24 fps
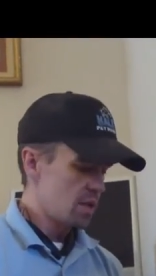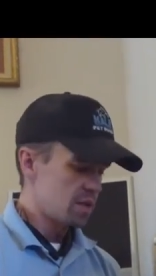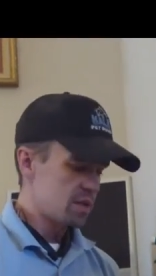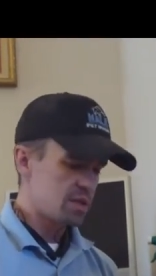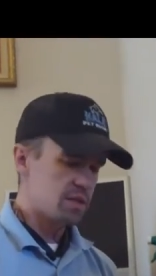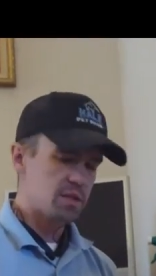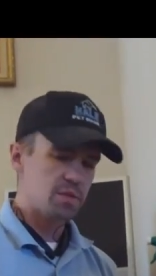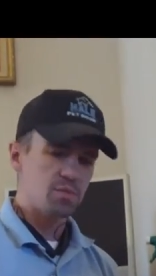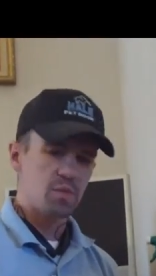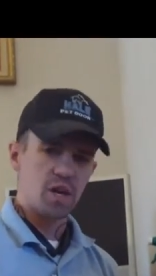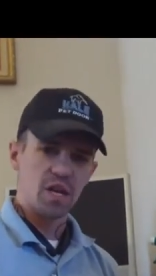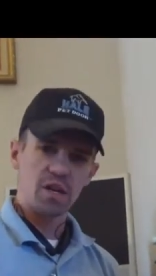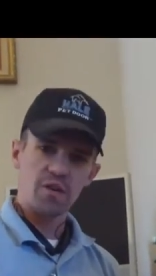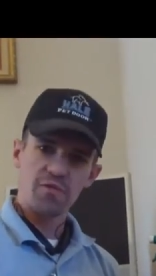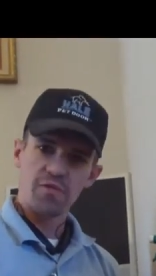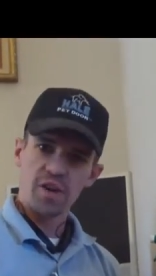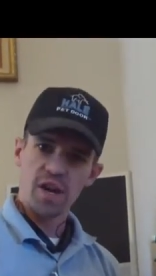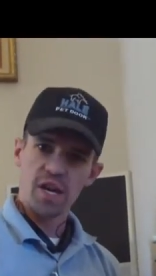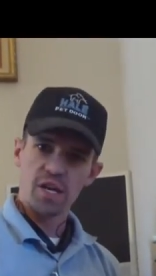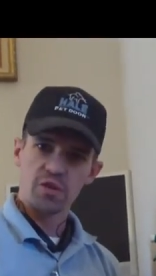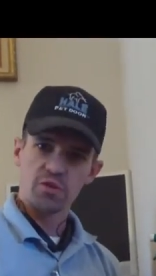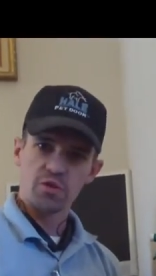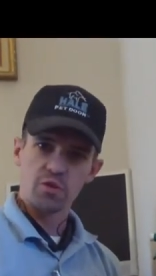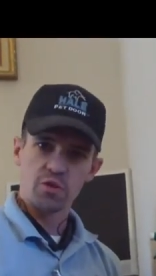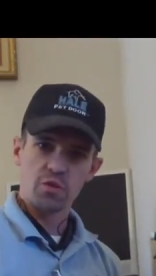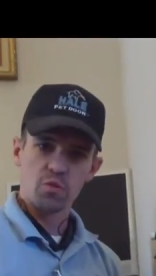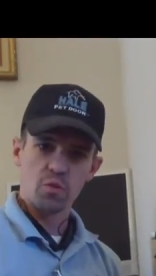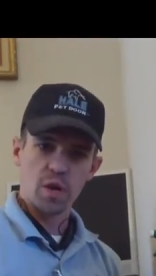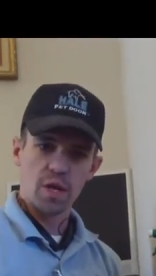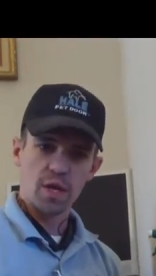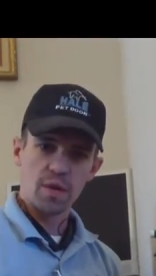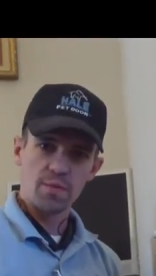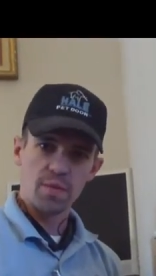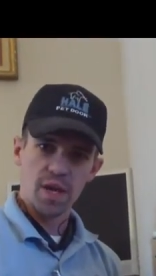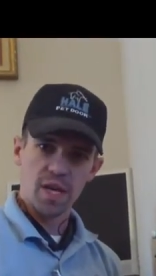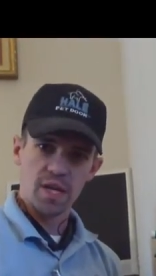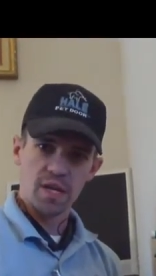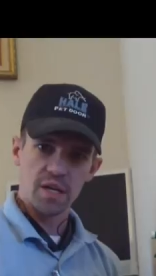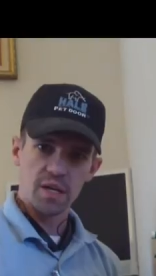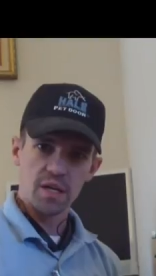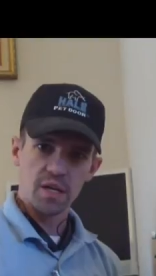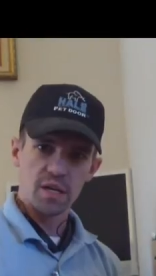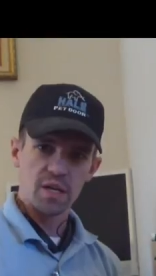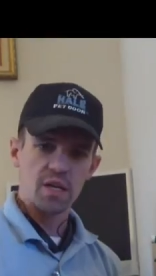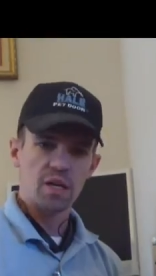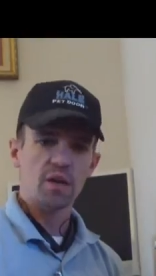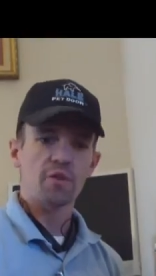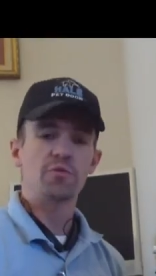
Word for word: This is manufacturer recommended.